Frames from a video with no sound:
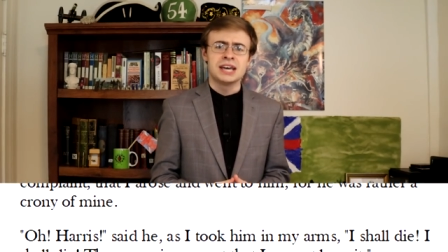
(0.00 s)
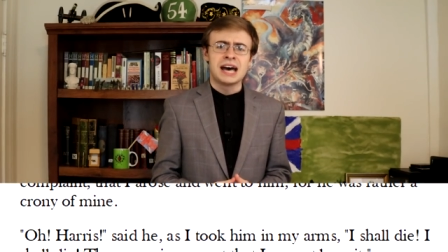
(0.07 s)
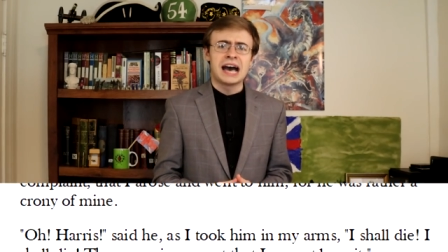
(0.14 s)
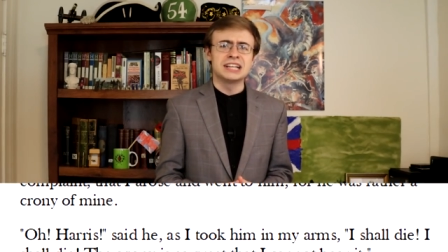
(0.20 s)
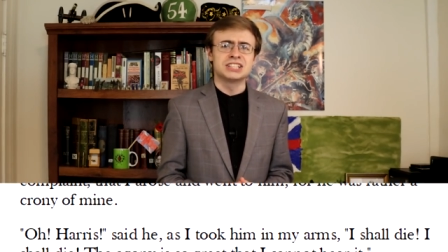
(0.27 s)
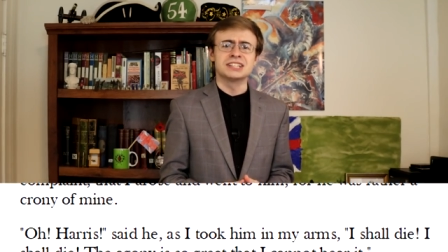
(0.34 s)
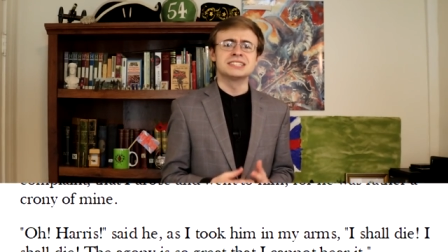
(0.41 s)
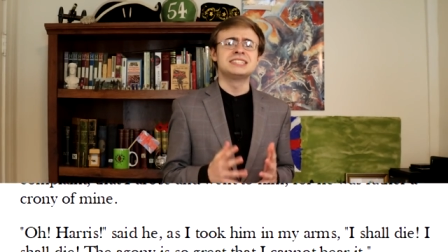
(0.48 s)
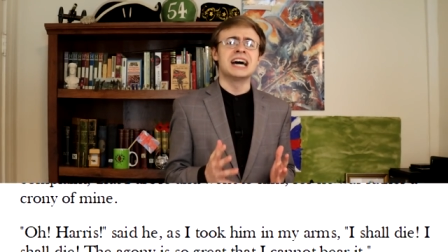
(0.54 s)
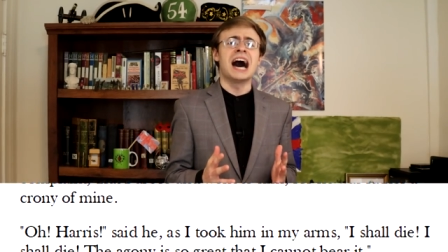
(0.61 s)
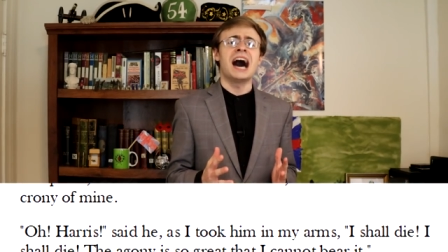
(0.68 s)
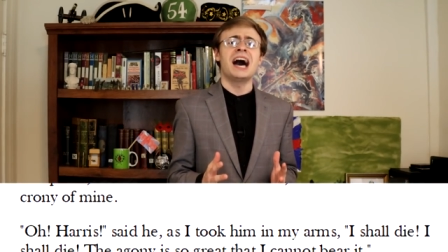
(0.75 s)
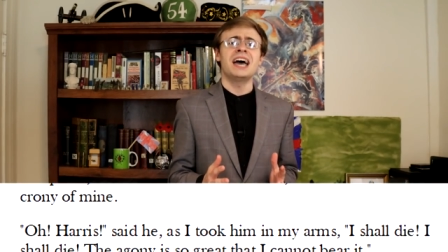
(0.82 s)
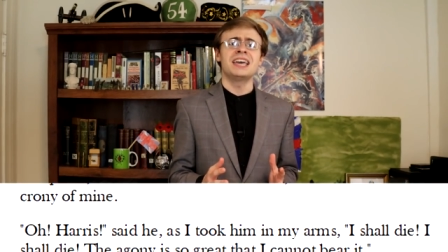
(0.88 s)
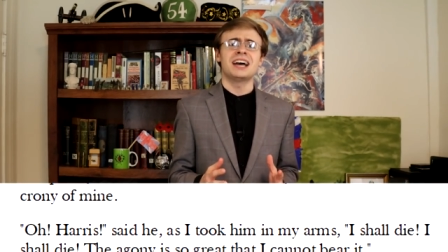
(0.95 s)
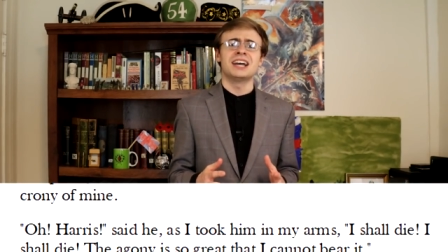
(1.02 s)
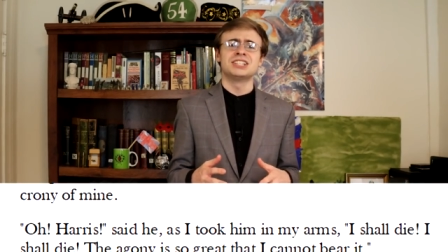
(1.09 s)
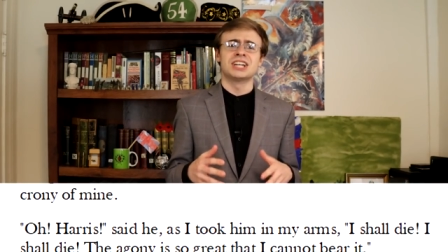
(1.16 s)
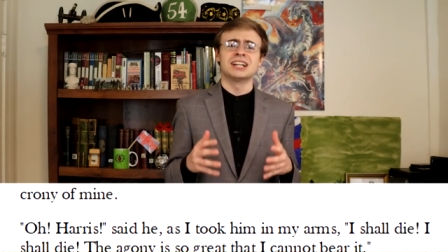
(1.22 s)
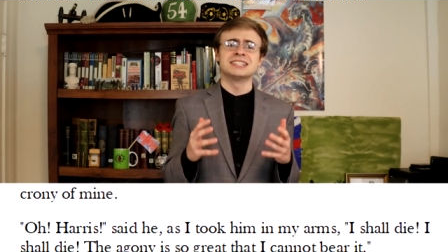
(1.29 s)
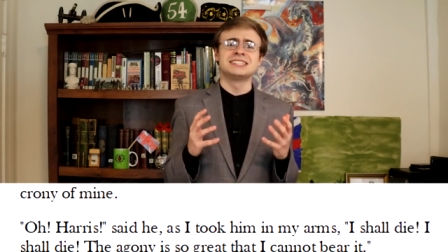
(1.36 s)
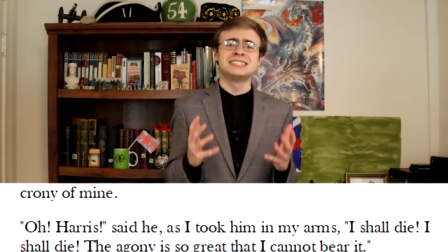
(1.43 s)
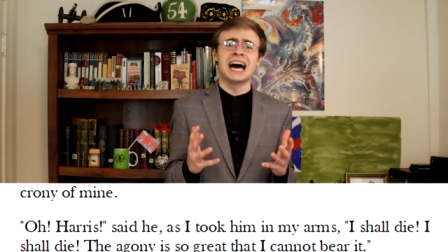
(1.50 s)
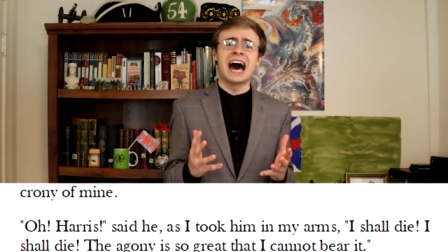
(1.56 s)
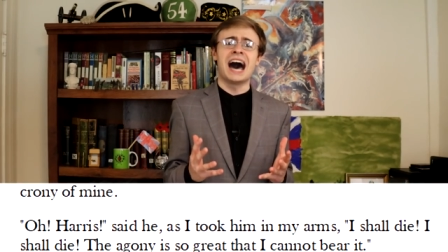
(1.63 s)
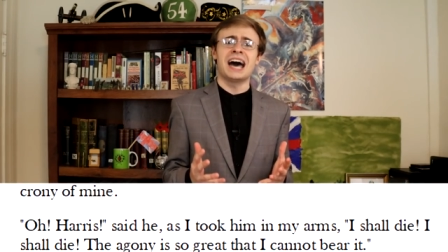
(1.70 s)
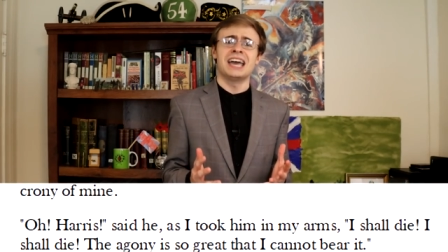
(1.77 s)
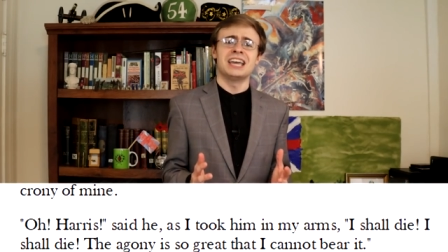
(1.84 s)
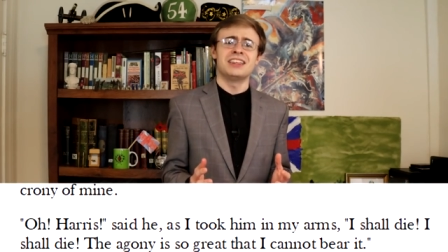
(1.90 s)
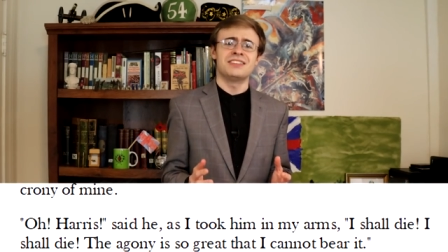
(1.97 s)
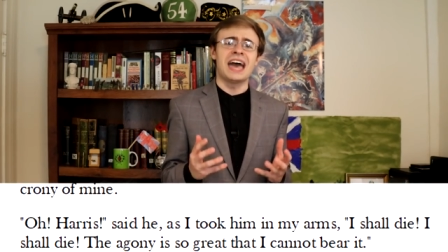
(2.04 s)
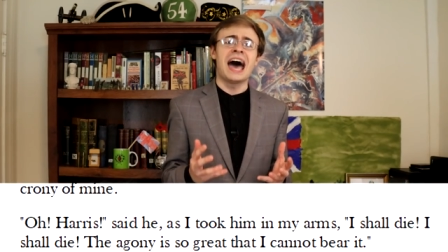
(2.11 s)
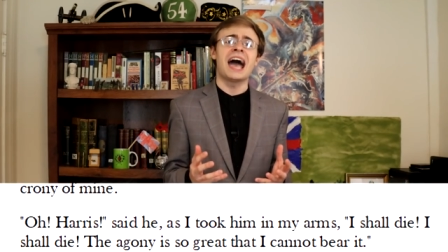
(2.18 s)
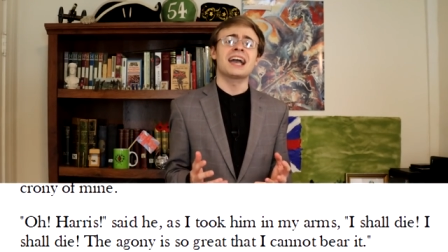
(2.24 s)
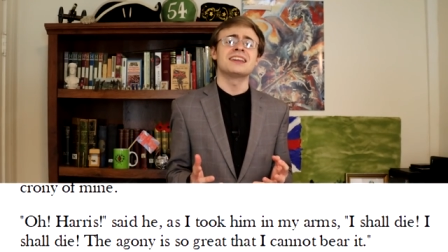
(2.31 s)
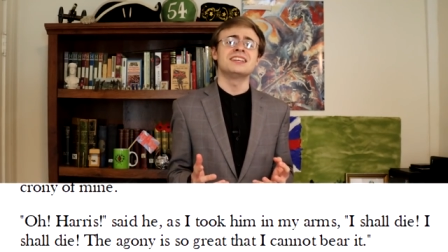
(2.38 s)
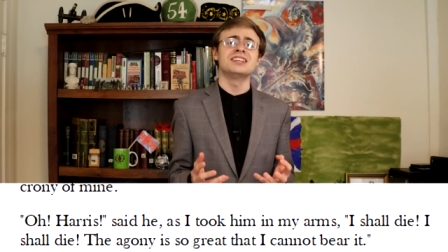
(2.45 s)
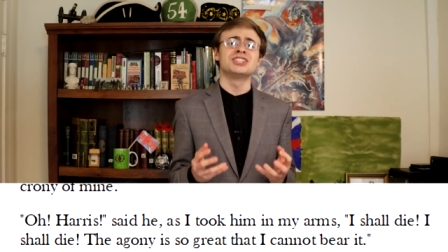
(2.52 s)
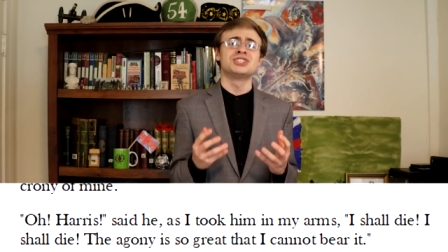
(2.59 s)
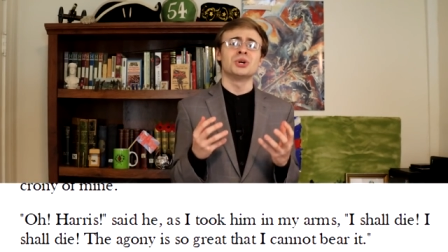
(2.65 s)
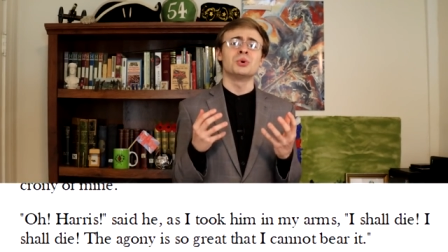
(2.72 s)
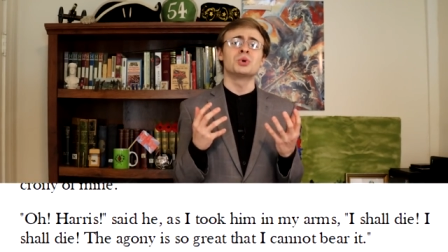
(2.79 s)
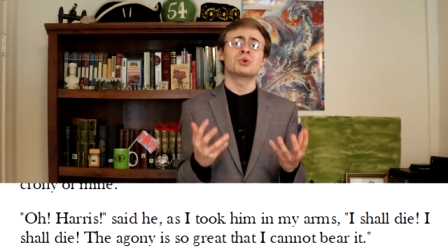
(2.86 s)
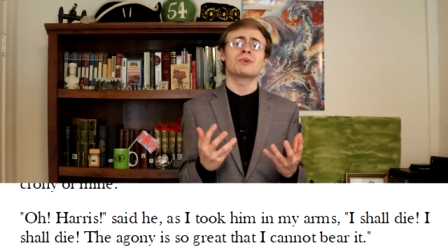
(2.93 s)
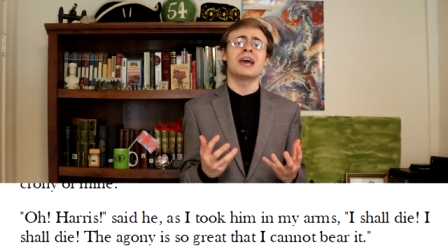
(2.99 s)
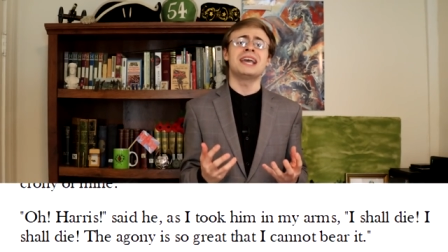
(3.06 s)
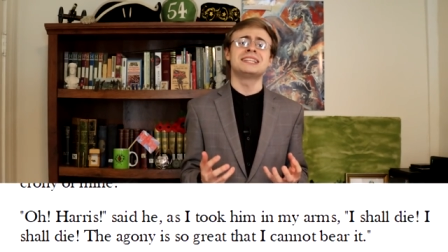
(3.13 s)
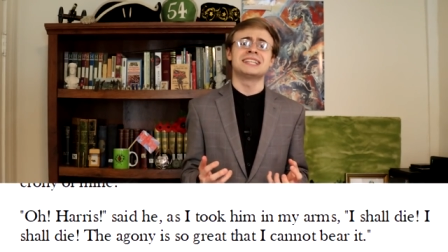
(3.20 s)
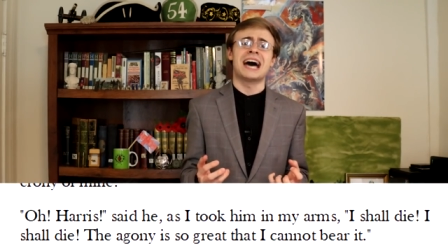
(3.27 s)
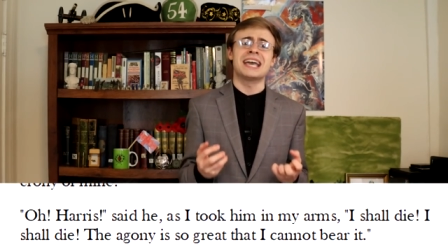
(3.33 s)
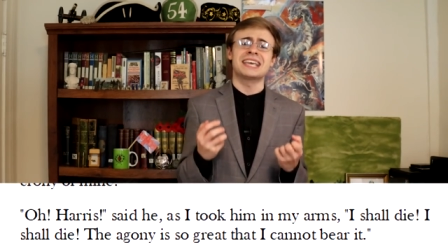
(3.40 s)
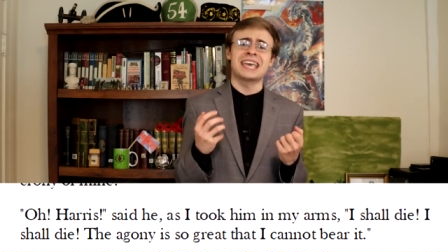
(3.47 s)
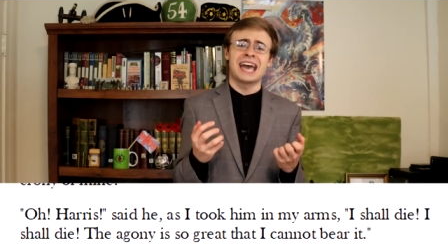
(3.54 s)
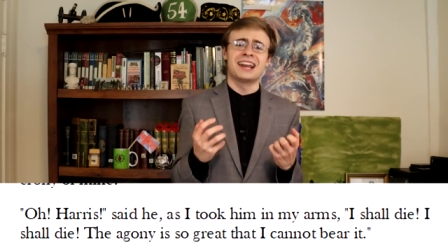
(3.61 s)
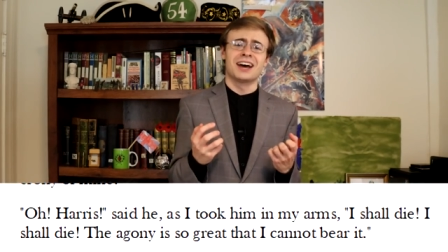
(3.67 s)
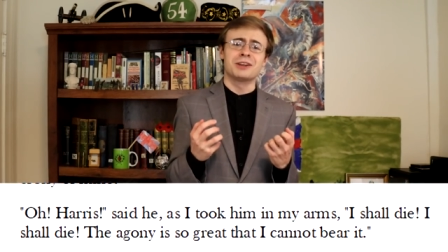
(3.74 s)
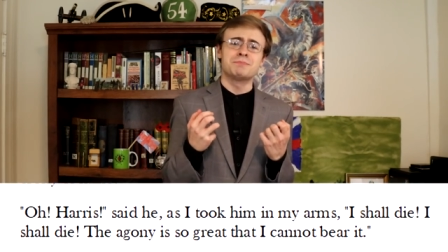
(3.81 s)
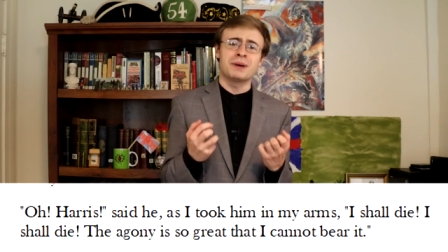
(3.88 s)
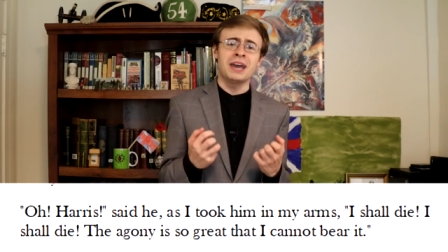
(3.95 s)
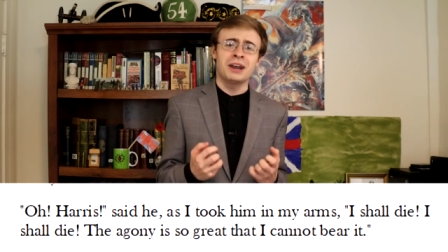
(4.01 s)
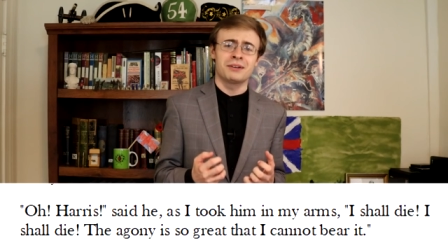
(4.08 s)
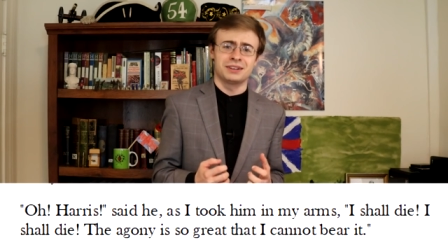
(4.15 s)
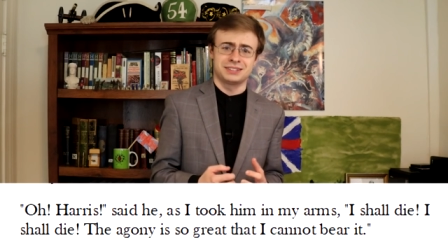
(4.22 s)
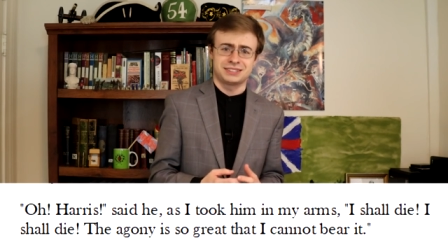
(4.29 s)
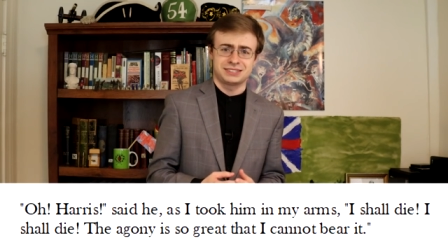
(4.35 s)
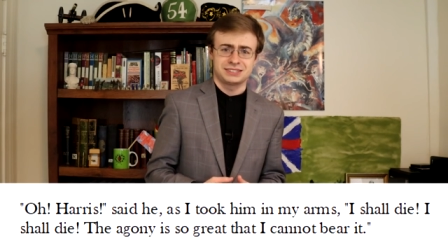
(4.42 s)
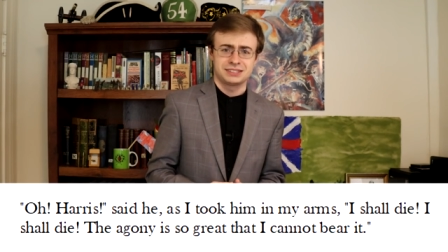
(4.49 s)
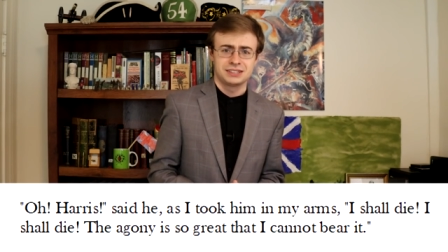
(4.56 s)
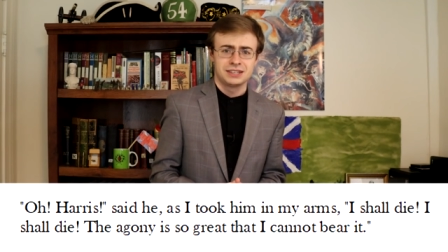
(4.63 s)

I shall die, I shall die, the agony is so great, I cannot bear it.